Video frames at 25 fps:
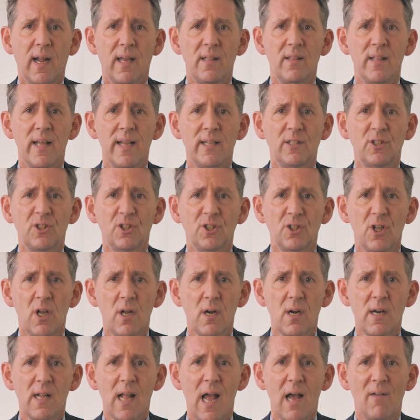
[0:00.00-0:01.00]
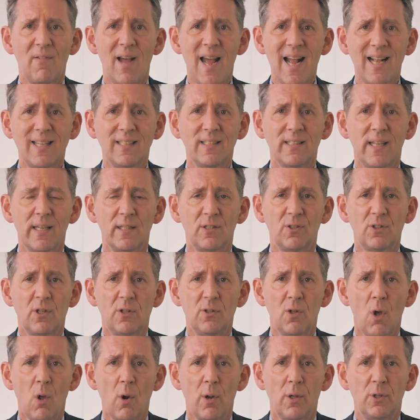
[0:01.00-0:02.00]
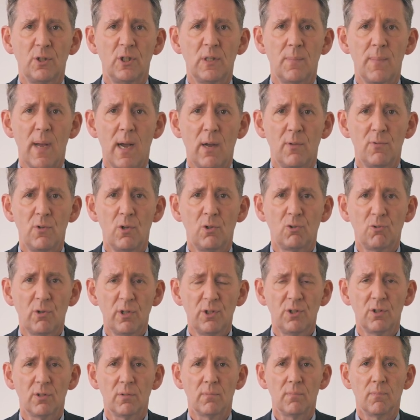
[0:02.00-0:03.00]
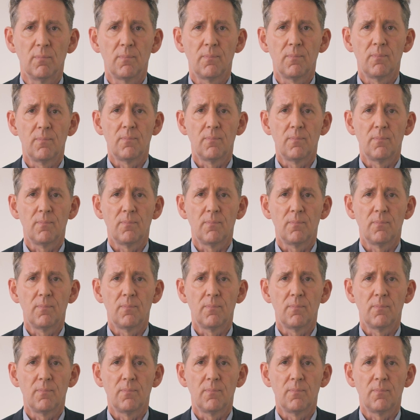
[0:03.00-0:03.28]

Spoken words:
and they certainly have access to knowledge about nutrition.